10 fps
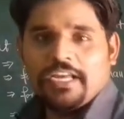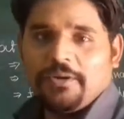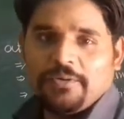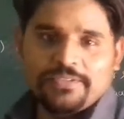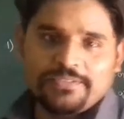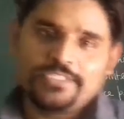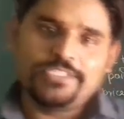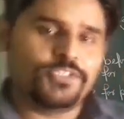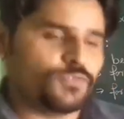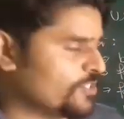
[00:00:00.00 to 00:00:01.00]
now? The
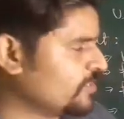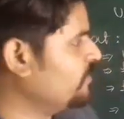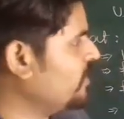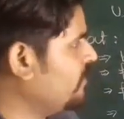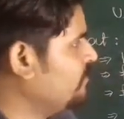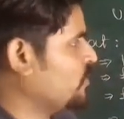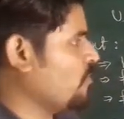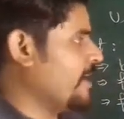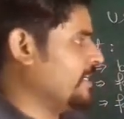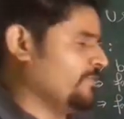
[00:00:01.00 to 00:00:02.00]
situation becomes
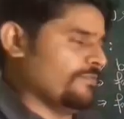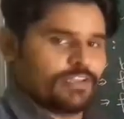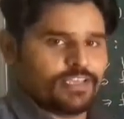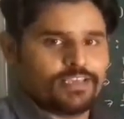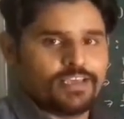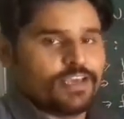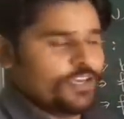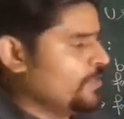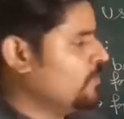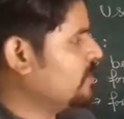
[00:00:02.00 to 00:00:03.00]
quite funny.
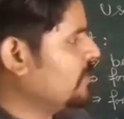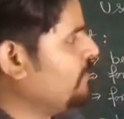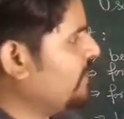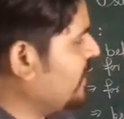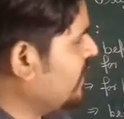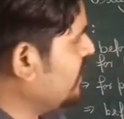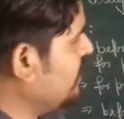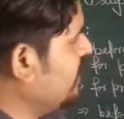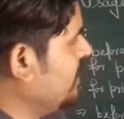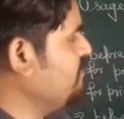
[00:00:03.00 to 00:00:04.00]
You simply
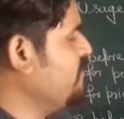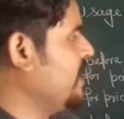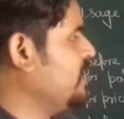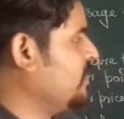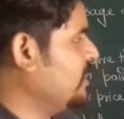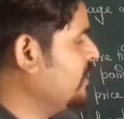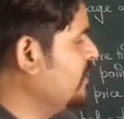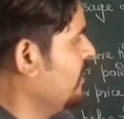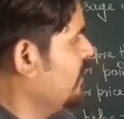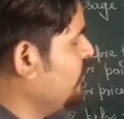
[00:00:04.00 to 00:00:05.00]
can imagine,
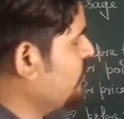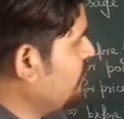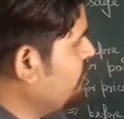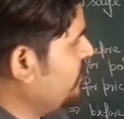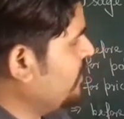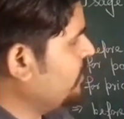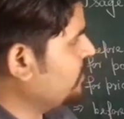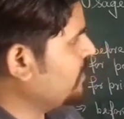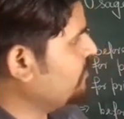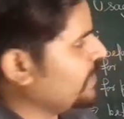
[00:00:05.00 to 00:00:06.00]
you
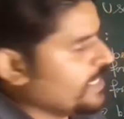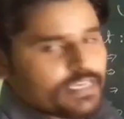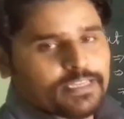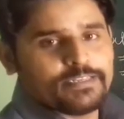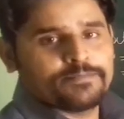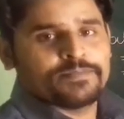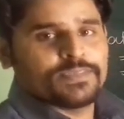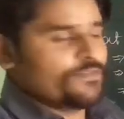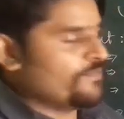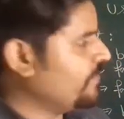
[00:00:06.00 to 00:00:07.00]
simply can
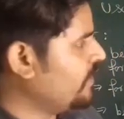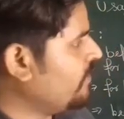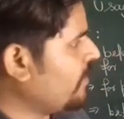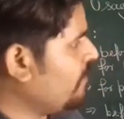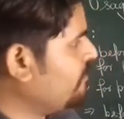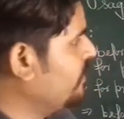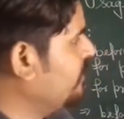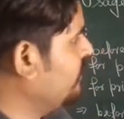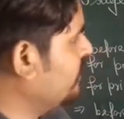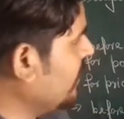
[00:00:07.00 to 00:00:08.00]
figure out
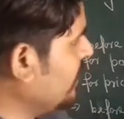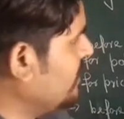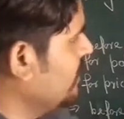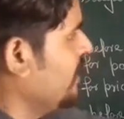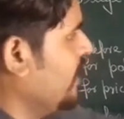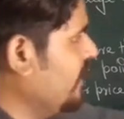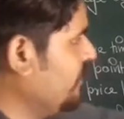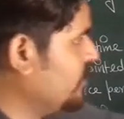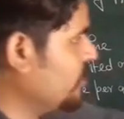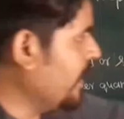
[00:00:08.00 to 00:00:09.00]
that
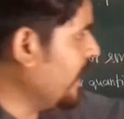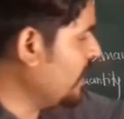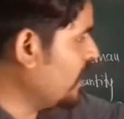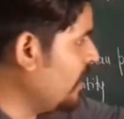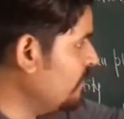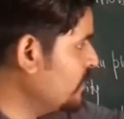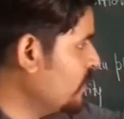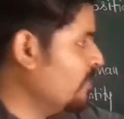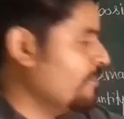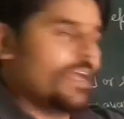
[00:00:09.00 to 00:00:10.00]
if train comes
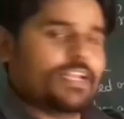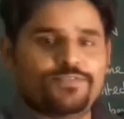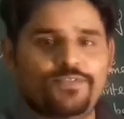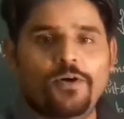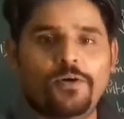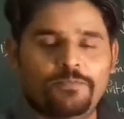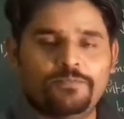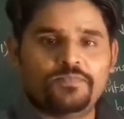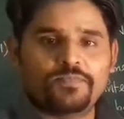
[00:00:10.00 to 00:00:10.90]
on platform,